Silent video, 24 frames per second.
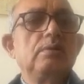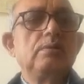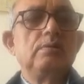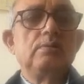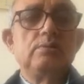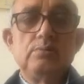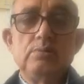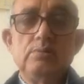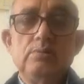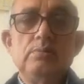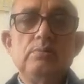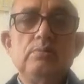
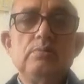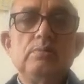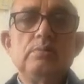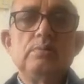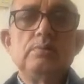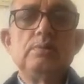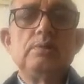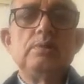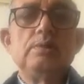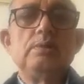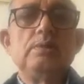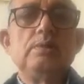Though
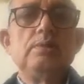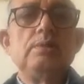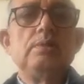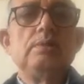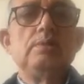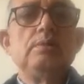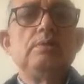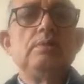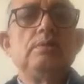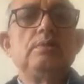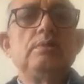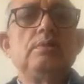
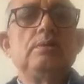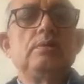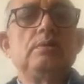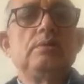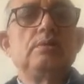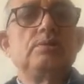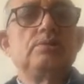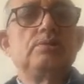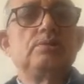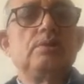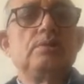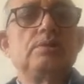
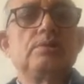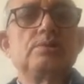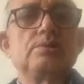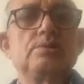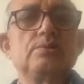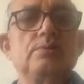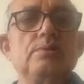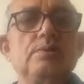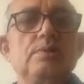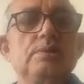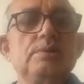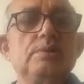the short
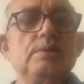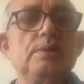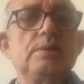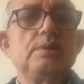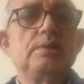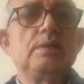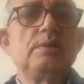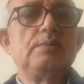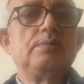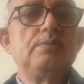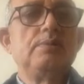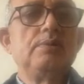stories that
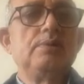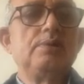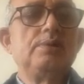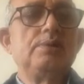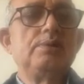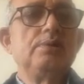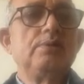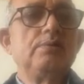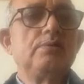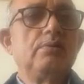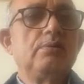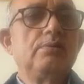have been
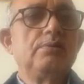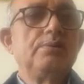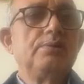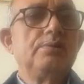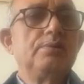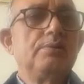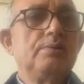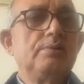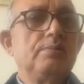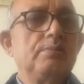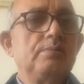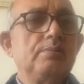written
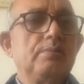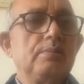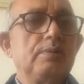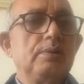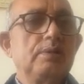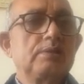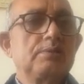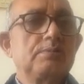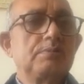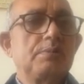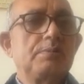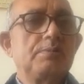on
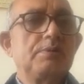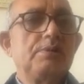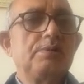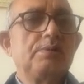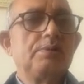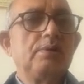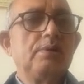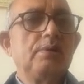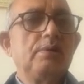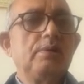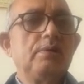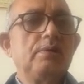
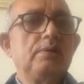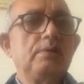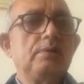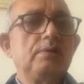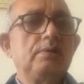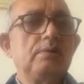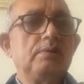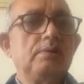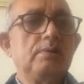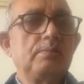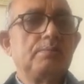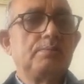experimental
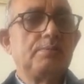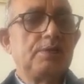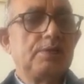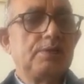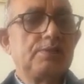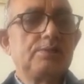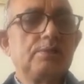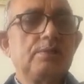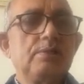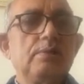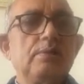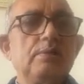
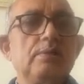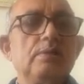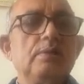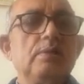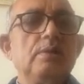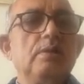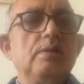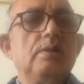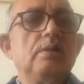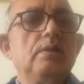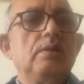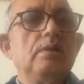pattern
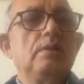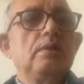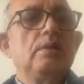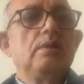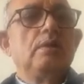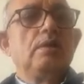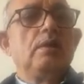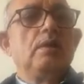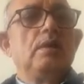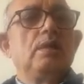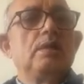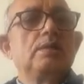
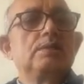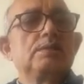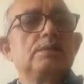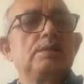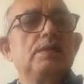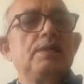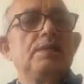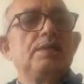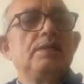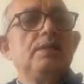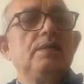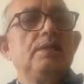are
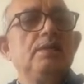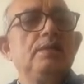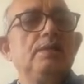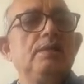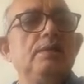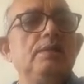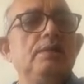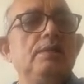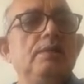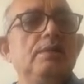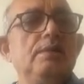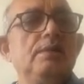
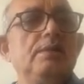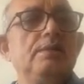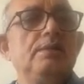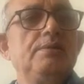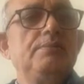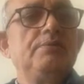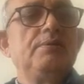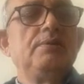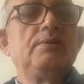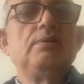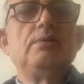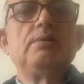slightly
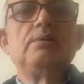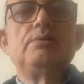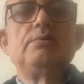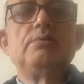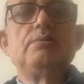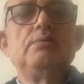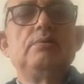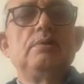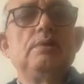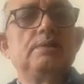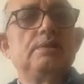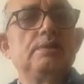difficult
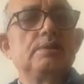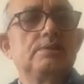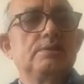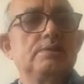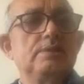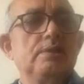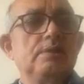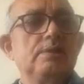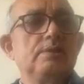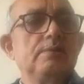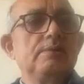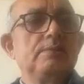to
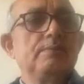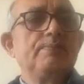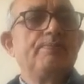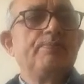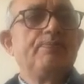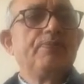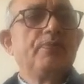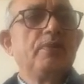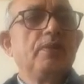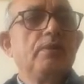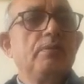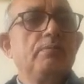understand,
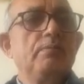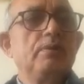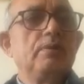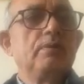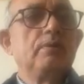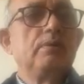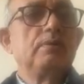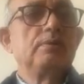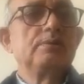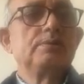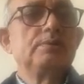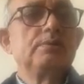
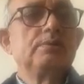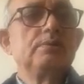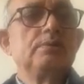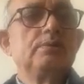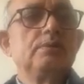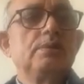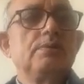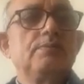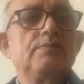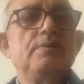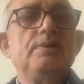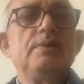because
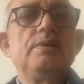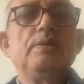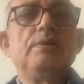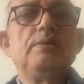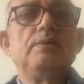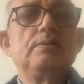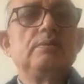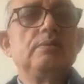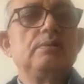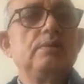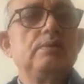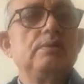their
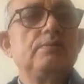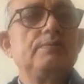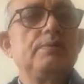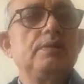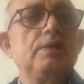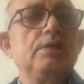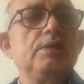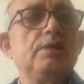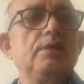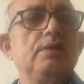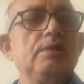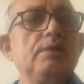
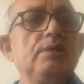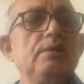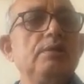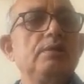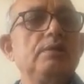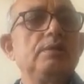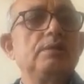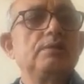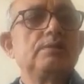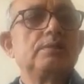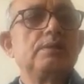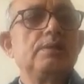beginning
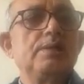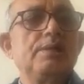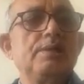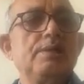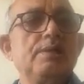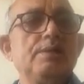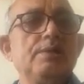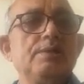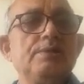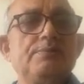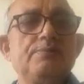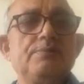is
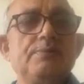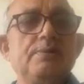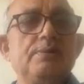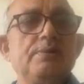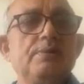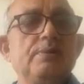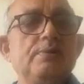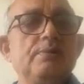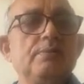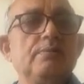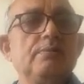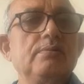slightly
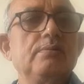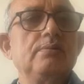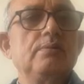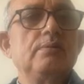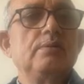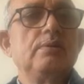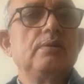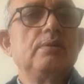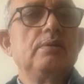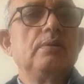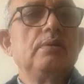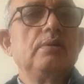different,
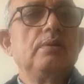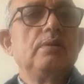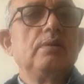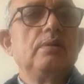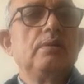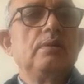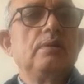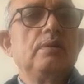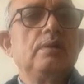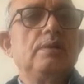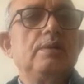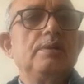
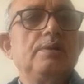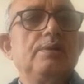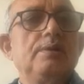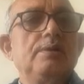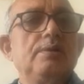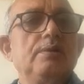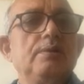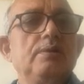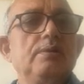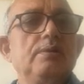and